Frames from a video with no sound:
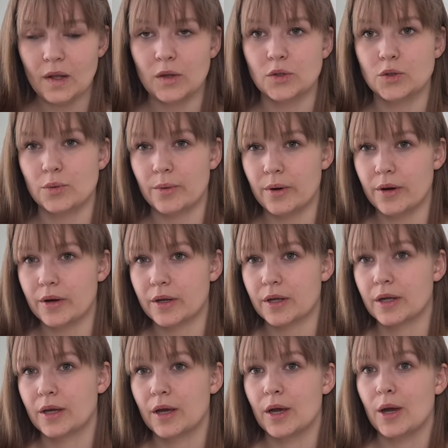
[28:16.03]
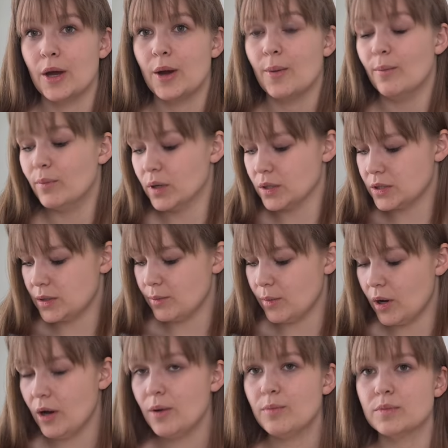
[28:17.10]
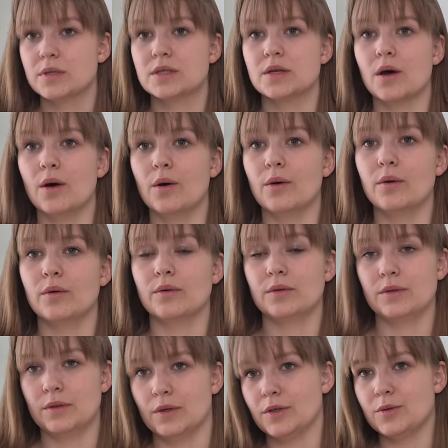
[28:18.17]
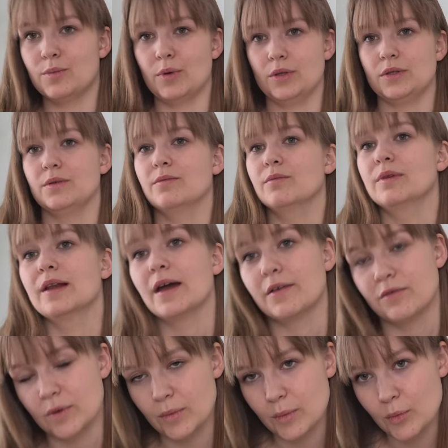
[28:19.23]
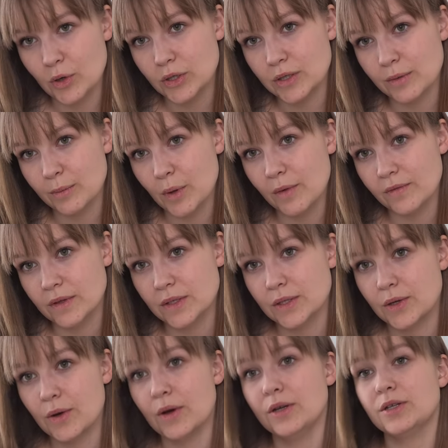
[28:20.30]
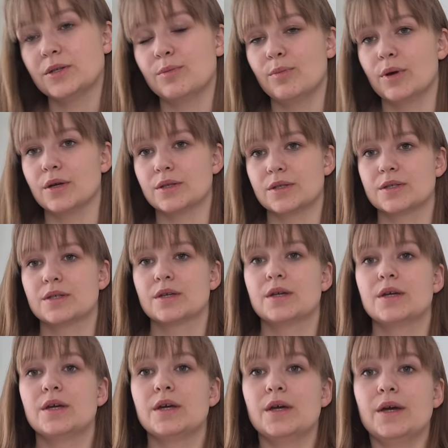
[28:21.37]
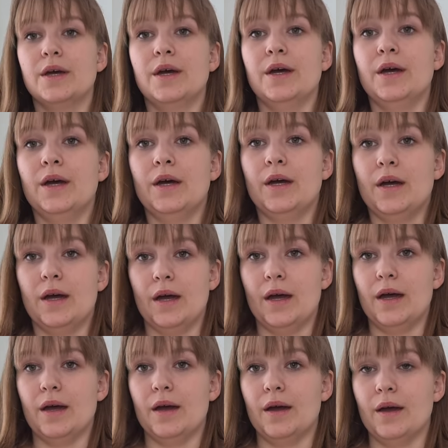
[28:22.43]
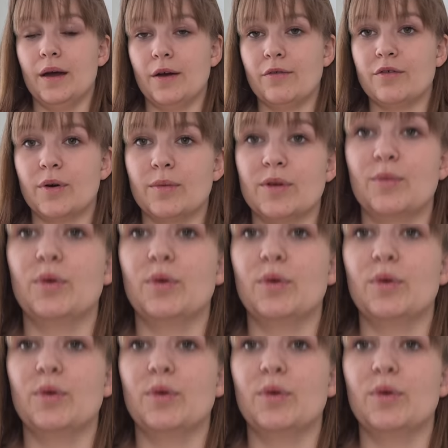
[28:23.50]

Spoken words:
to work bottom up, so not bottom like from the bottom of the skirt, but from the